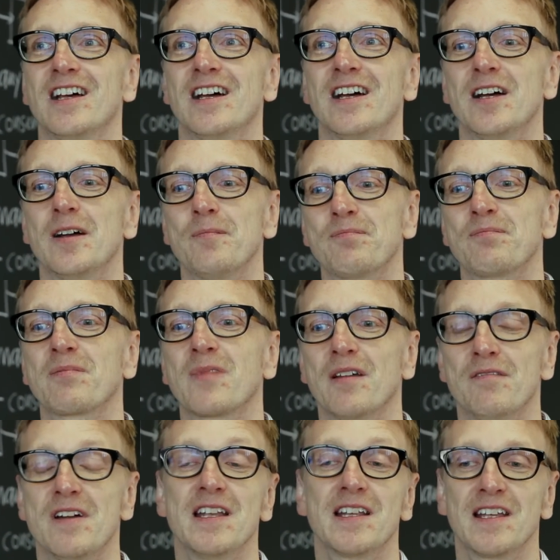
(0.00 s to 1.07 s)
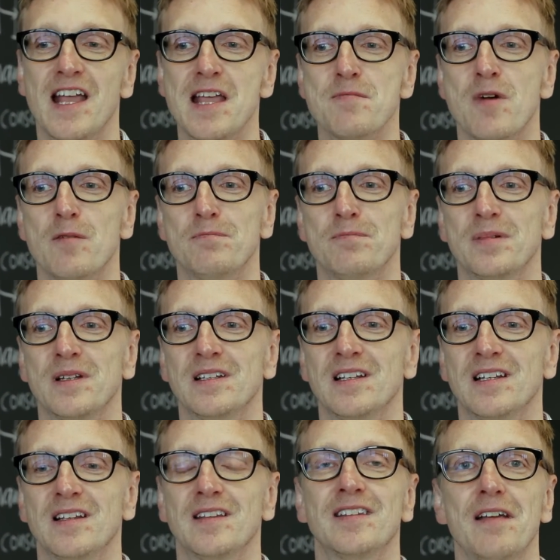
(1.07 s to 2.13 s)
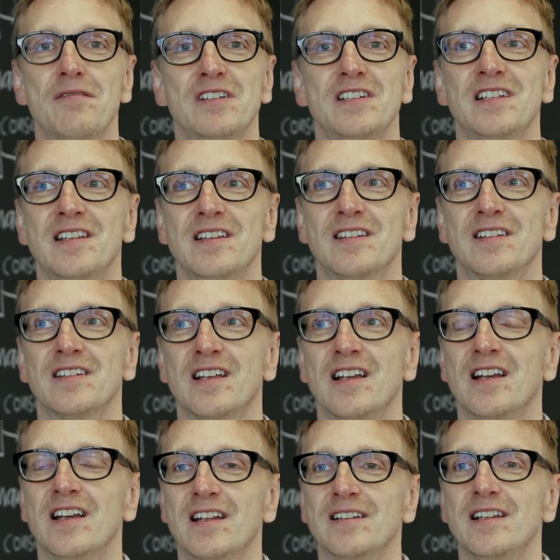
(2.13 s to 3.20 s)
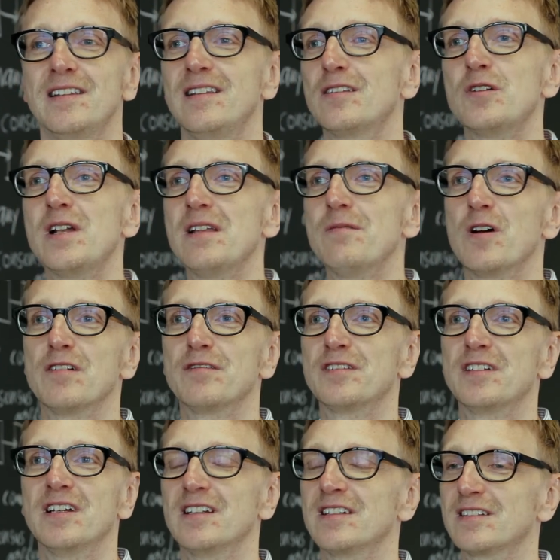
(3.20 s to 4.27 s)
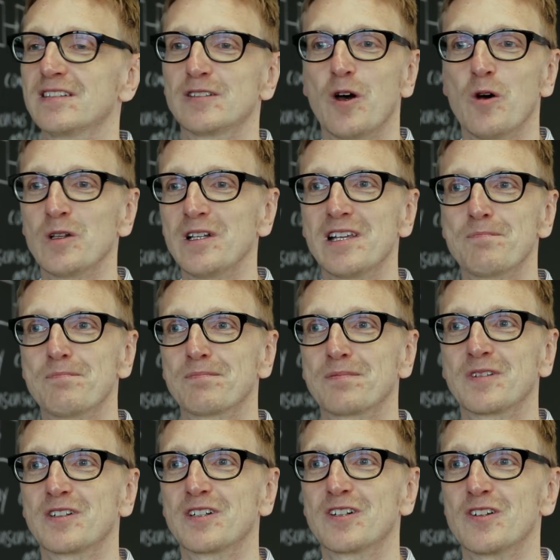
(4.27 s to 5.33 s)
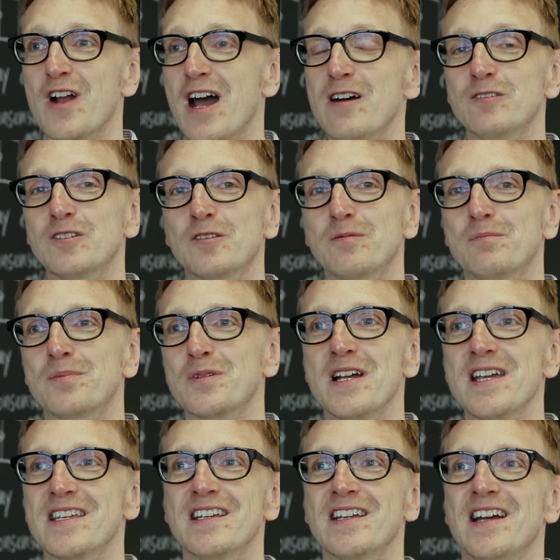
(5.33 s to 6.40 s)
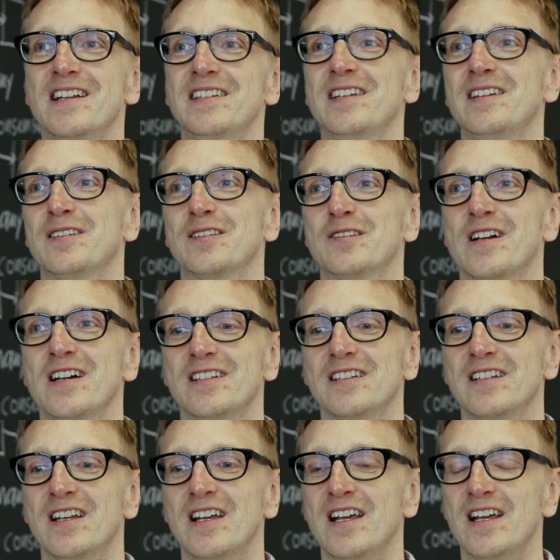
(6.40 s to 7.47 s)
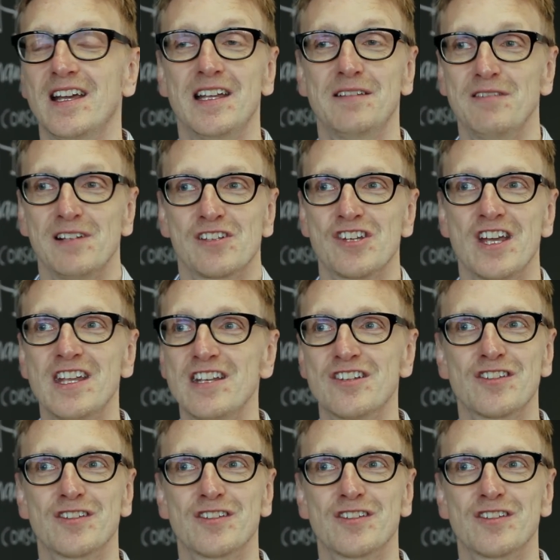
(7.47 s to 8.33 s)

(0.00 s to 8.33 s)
uh, when it came up in, in the seventies, this is really one of the totally groundbreaking ideas, right? It will change